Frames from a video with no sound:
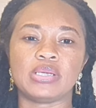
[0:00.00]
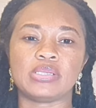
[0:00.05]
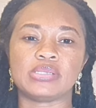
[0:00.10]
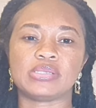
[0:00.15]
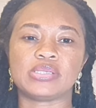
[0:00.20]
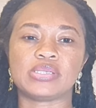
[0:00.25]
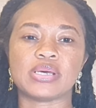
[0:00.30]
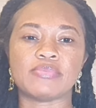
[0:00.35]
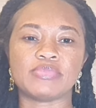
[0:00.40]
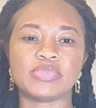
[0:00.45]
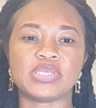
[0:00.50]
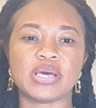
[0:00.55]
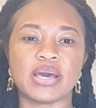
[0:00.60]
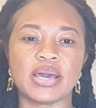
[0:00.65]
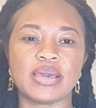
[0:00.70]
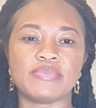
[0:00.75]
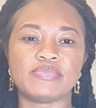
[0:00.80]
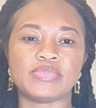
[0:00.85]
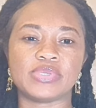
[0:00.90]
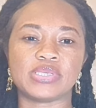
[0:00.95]

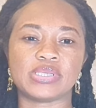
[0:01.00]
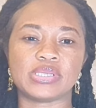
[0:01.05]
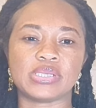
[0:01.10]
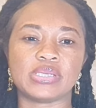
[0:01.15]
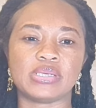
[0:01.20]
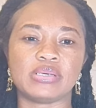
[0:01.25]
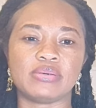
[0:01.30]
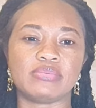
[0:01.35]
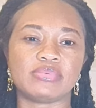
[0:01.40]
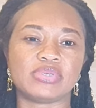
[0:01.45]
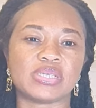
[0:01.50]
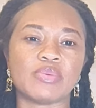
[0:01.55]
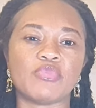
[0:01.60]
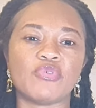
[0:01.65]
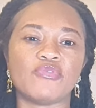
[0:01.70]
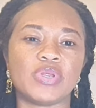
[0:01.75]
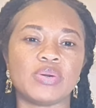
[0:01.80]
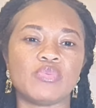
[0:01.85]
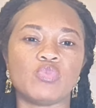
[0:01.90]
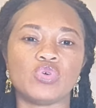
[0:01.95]
sometimes some
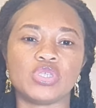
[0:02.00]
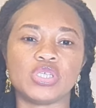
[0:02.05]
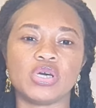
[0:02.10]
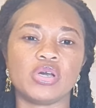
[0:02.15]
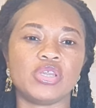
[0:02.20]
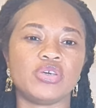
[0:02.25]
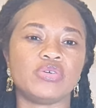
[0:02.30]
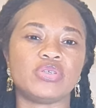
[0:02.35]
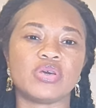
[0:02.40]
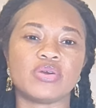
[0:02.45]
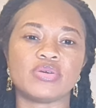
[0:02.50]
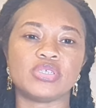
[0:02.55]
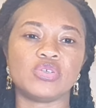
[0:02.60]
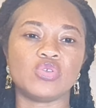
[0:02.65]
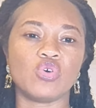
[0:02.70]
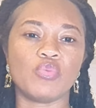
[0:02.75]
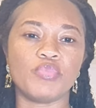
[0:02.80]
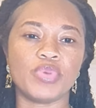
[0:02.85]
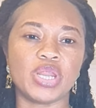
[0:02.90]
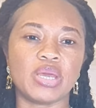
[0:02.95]
of them will tell you there's
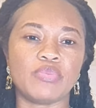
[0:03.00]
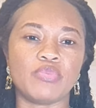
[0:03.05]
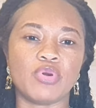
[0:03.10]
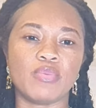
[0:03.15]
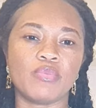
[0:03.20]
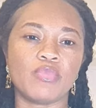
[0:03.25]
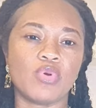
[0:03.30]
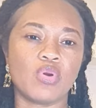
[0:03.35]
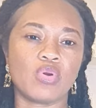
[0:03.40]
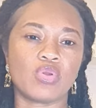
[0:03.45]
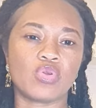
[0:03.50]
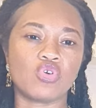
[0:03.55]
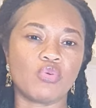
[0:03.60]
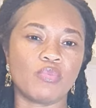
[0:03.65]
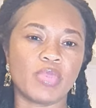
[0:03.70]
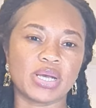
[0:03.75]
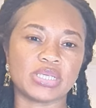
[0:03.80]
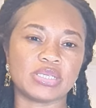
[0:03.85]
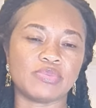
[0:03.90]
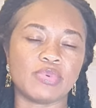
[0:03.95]
no minimum or no
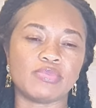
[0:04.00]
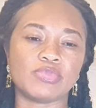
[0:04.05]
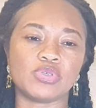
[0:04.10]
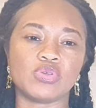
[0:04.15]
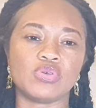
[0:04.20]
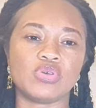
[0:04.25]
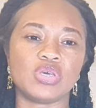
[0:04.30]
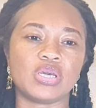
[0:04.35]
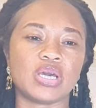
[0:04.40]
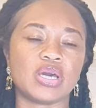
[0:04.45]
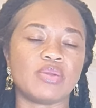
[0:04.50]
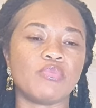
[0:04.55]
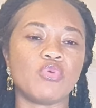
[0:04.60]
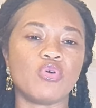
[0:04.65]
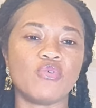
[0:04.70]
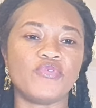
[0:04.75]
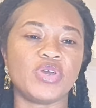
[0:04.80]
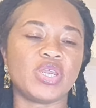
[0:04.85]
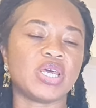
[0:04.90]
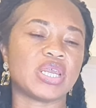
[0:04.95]
maximum, so you can
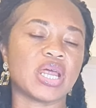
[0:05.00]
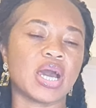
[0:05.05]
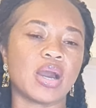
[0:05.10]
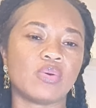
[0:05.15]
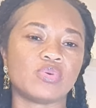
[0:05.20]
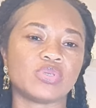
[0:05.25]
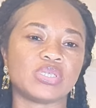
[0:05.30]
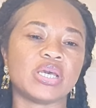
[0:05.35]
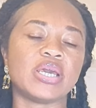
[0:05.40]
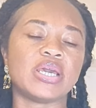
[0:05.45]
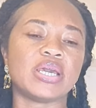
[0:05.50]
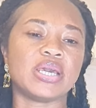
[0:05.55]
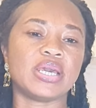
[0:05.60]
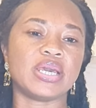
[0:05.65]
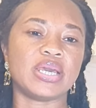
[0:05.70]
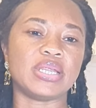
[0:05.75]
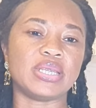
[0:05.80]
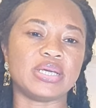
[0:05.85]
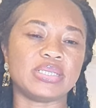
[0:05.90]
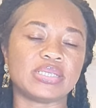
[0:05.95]
move in and out
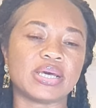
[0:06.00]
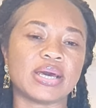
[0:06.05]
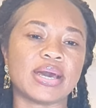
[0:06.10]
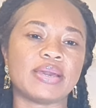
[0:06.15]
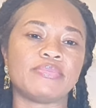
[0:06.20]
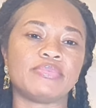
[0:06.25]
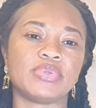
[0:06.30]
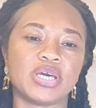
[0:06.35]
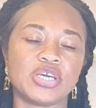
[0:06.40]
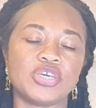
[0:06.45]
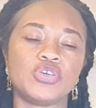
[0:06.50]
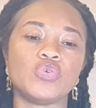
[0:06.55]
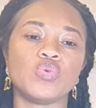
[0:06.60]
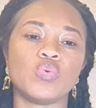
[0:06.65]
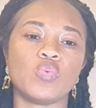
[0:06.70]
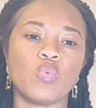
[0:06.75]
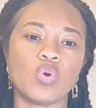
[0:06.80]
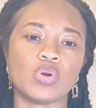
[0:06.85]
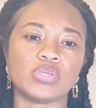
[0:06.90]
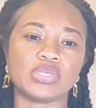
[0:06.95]
anytime that you
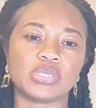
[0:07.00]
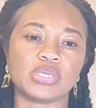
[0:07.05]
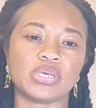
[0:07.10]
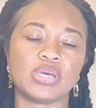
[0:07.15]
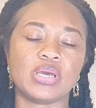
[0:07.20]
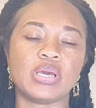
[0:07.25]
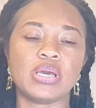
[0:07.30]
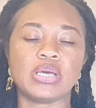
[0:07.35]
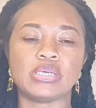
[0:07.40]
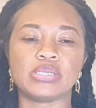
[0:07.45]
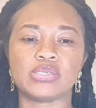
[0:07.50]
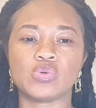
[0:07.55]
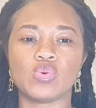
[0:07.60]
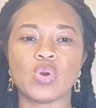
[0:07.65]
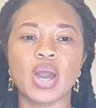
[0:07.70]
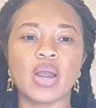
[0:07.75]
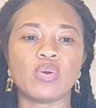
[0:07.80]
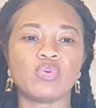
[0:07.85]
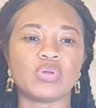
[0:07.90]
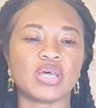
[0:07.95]
want. So
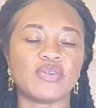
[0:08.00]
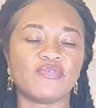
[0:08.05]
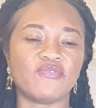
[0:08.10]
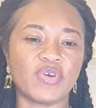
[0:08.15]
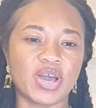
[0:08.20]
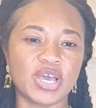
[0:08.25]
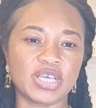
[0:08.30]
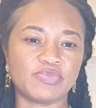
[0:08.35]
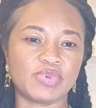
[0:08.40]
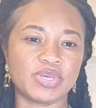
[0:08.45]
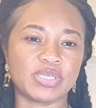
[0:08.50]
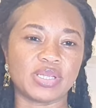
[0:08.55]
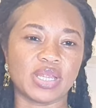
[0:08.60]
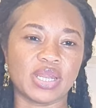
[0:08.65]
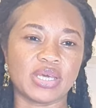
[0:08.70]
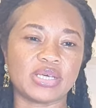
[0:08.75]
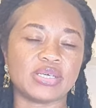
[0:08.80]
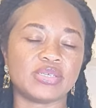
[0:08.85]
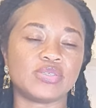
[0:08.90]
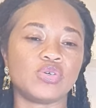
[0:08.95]
I would advise
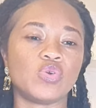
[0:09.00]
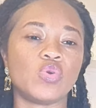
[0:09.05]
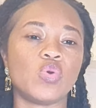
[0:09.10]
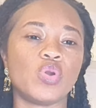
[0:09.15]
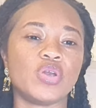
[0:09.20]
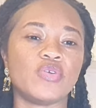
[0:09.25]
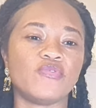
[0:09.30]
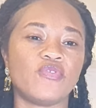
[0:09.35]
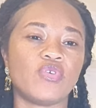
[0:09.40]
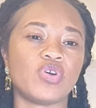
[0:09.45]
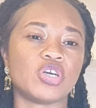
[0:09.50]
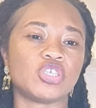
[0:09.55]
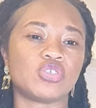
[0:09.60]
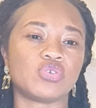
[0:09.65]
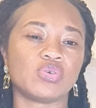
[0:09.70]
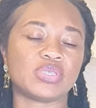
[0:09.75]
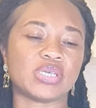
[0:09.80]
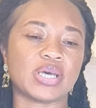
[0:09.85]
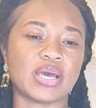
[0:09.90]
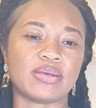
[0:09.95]
personally to go in for a
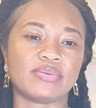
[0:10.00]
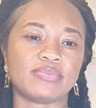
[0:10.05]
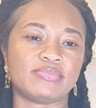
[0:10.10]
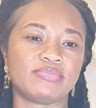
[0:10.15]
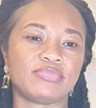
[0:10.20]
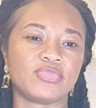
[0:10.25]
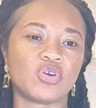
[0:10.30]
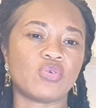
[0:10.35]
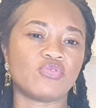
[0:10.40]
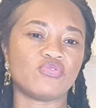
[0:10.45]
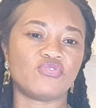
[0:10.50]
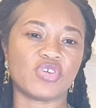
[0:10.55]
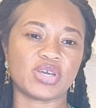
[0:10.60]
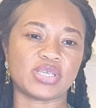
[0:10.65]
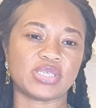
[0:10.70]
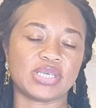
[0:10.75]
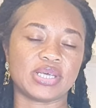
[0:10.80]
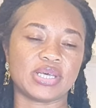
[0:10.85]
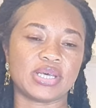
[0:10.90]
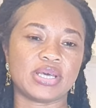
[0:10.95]
shorter
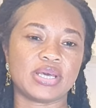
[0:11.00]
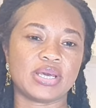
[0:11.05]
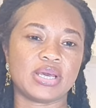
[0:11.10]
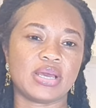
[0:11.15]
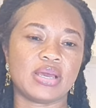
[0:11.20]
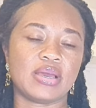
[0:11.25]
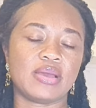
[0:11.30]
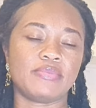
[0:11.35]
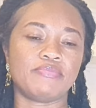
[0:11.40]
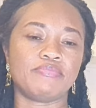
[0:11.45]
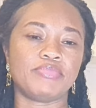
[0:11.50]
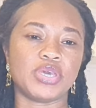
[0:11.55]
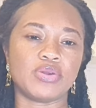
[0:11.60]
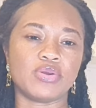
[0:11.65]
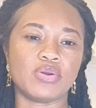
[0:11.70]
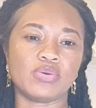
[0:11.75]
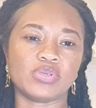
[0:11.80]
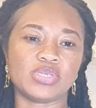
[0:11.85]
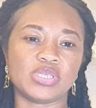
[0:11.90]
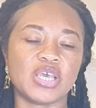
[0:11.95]
contract,
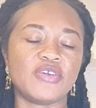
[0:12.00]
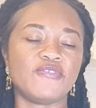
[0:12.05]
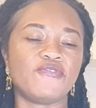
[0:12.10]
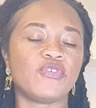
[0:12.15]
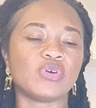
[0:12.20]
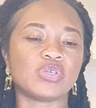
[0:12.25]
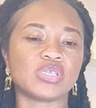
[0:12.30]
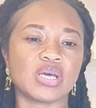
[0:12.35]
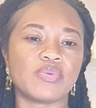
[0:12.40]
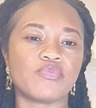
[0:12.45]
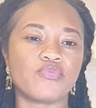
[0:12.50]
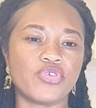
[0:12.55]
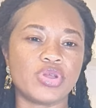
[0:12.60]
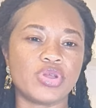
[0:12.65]
because if for some